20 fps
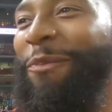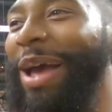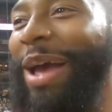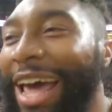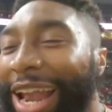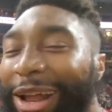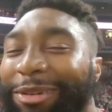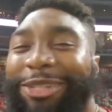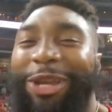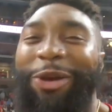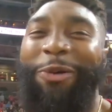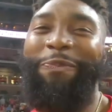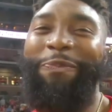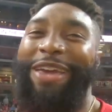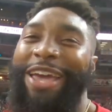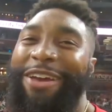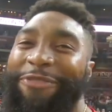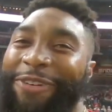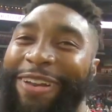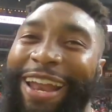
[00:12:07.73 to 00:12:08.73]
Man, I'm too
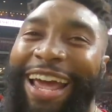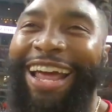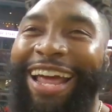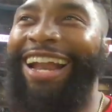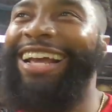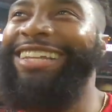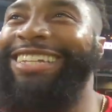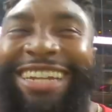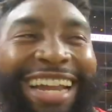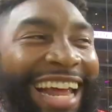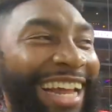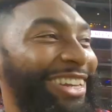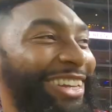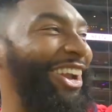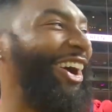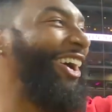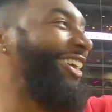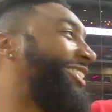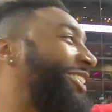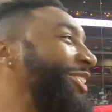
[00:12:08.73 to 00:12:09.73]
big for that.
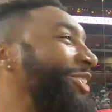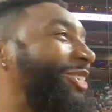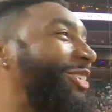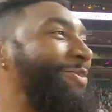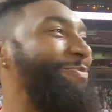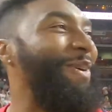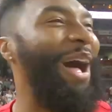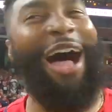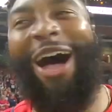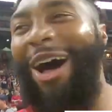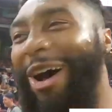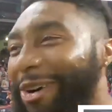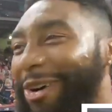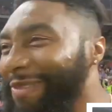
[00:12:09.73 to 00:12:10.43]
That duck too small,